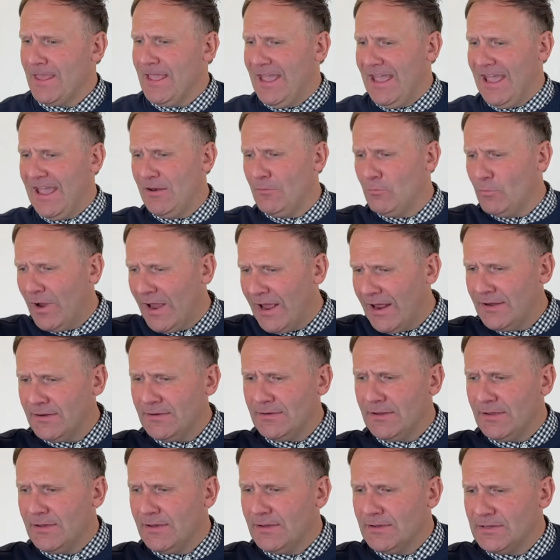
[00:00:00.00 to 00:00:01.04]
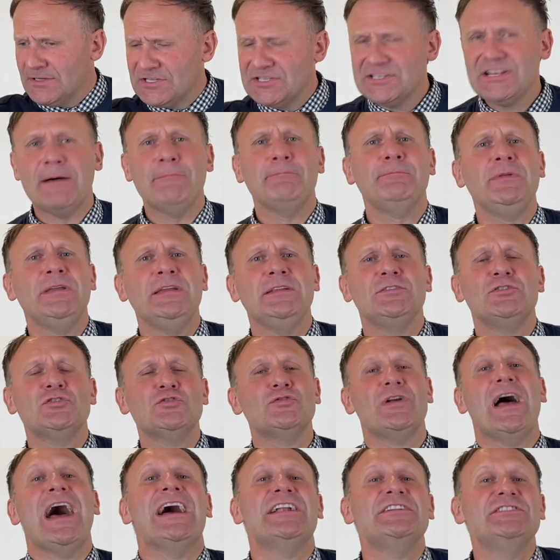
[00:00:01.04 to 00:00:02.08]
and when something
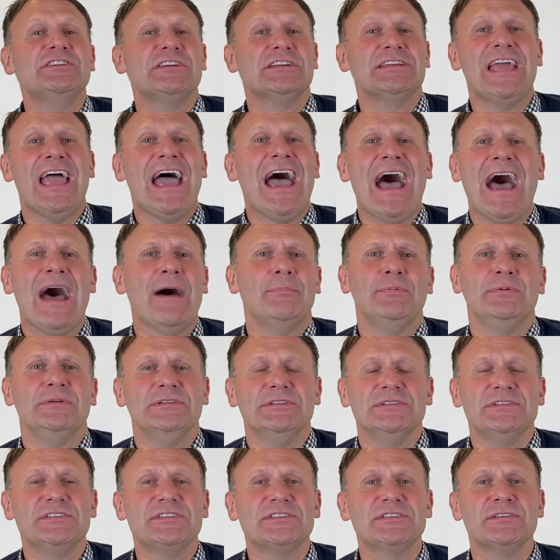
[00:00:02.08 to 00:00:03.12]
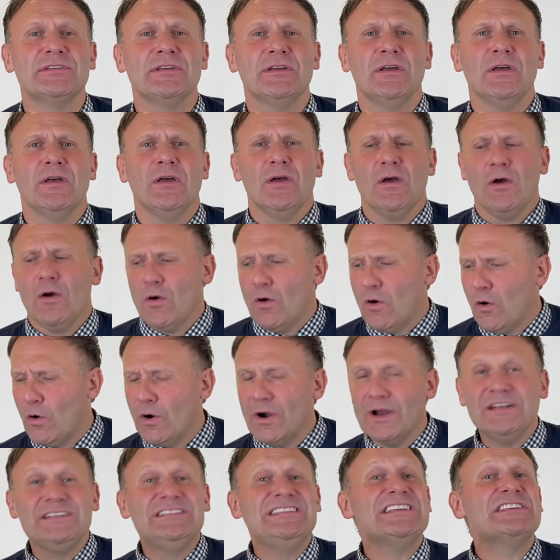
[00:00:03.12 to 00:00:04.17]
tragic happens
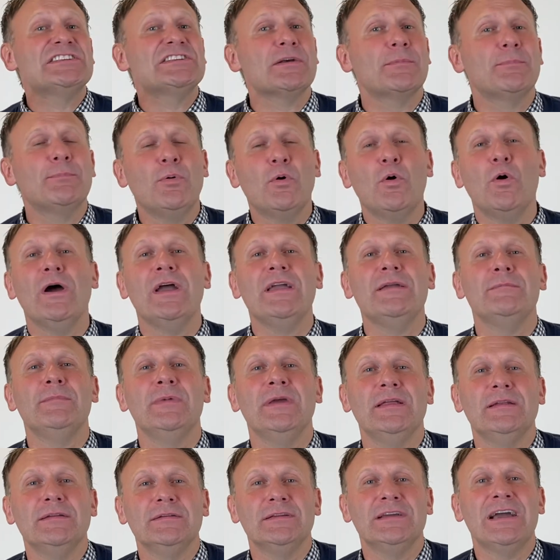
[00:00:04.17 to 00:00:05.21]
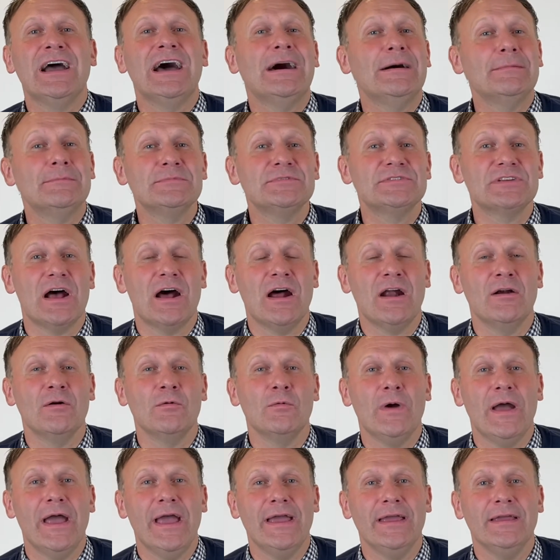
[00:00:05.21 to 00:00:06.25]
or a disappointment comes our
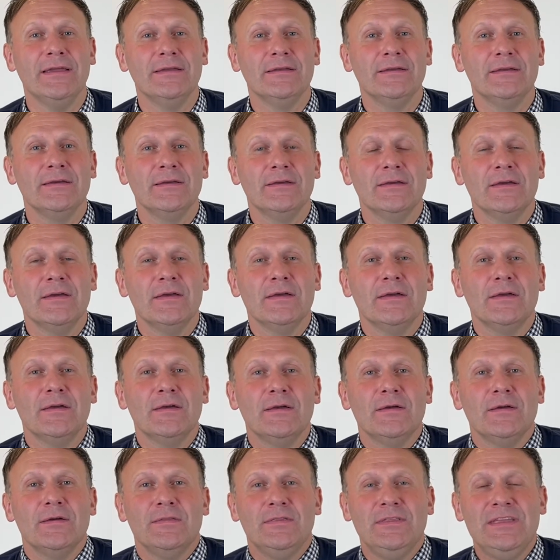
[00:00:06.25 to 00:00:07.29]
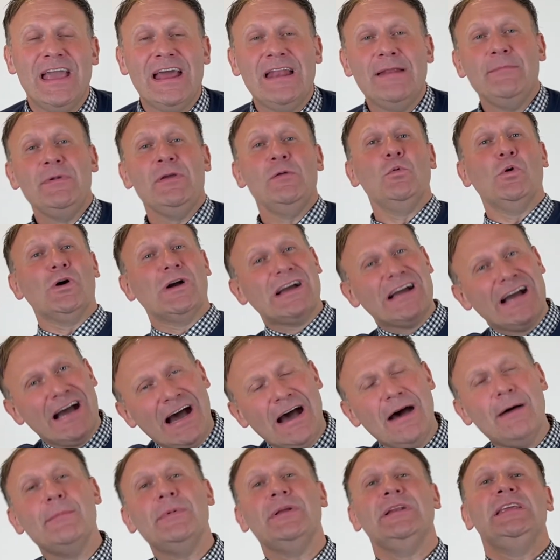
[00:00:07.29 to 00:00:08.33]
way, the enemy will
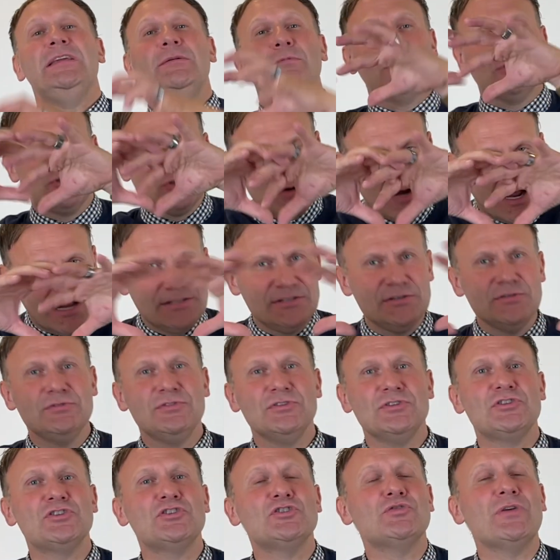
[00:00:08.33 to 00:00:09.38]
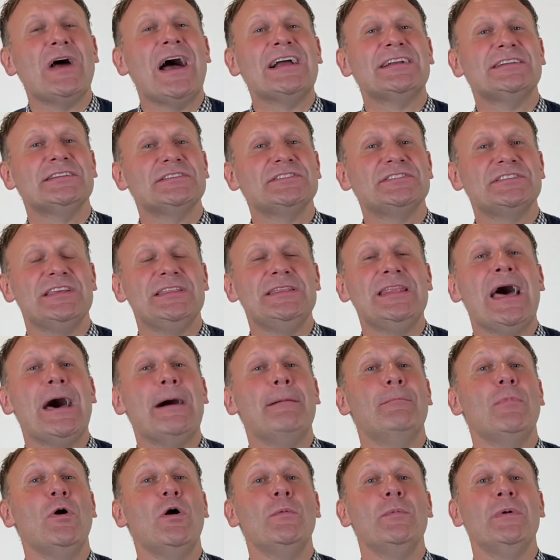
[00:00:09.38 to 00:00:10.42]
come and he will try to distract us in
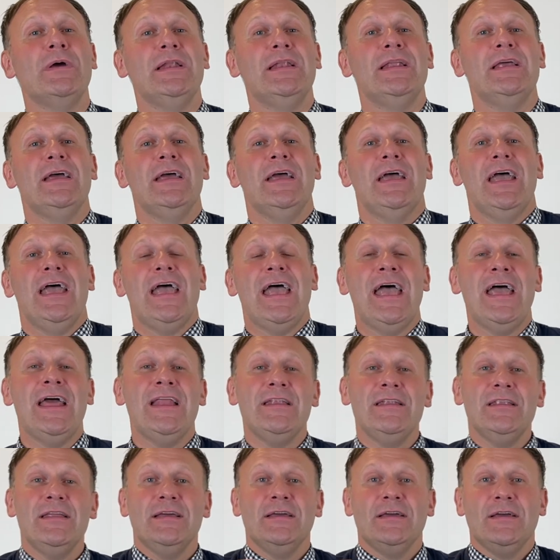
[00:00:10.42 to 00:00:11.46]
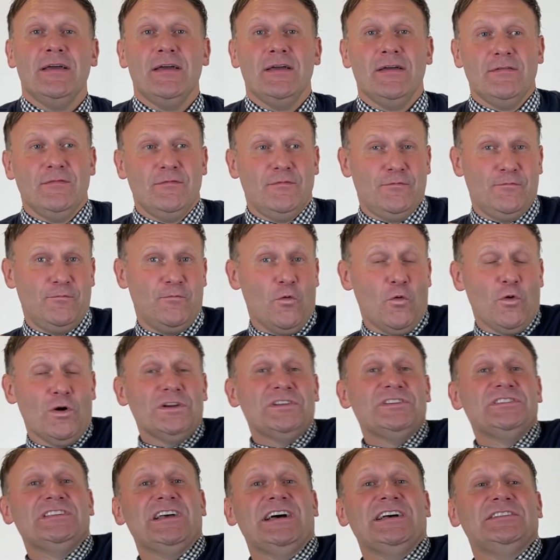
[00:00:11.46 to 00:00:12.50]
that moment and
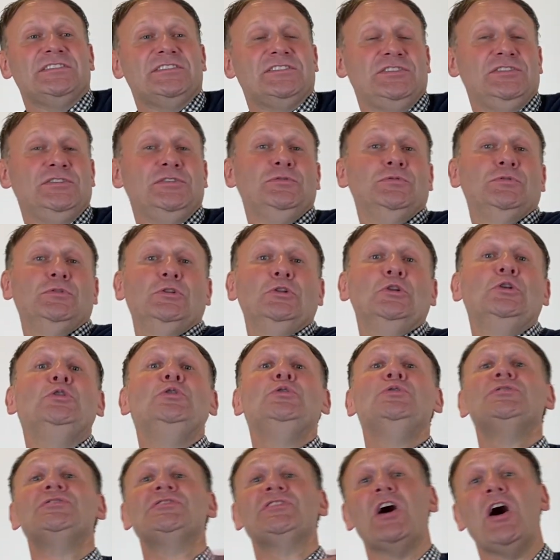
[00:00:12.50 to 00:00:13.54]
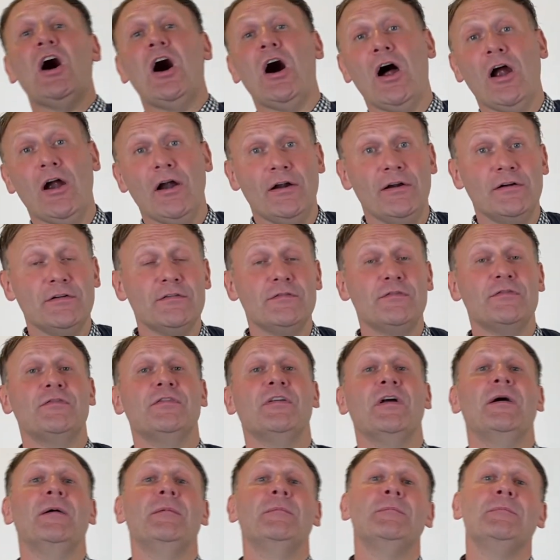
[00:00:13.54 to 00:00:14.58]
force us to lose heart
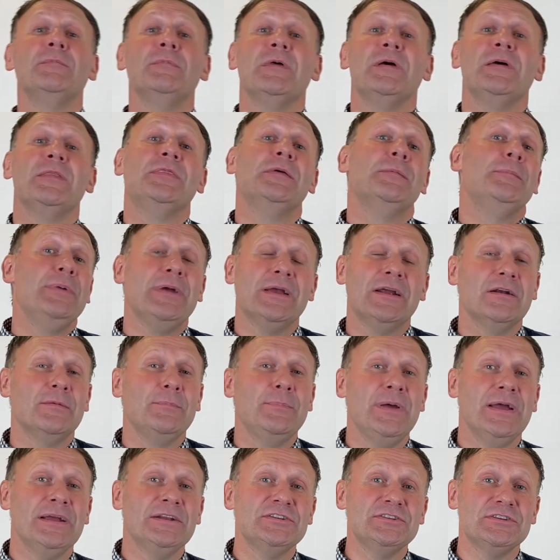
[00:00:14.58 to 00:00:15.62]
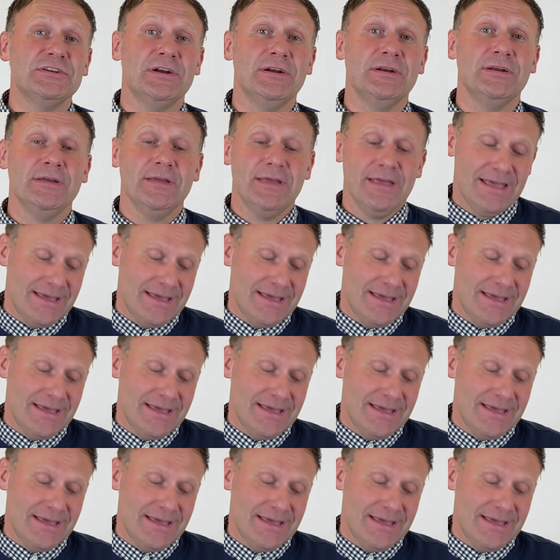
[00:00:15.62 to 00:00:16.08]
from the bigger picture.